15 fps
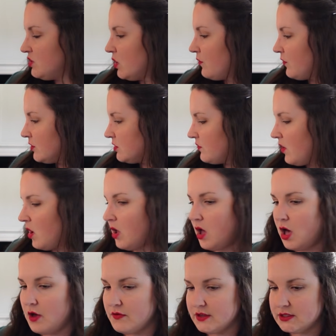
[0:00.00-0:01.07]
So first of all,
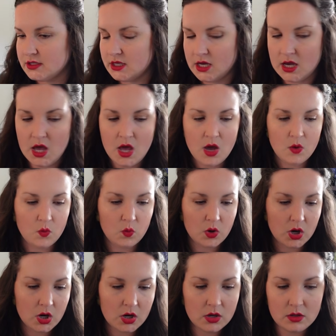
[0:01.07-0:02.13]
obviously,
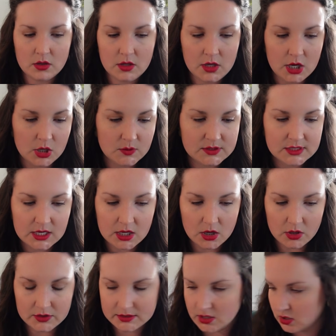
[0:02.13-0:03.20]
we're, you know, singing
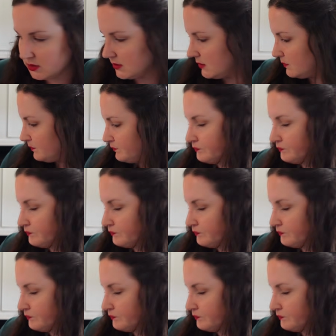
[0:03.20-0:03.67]
all the songs.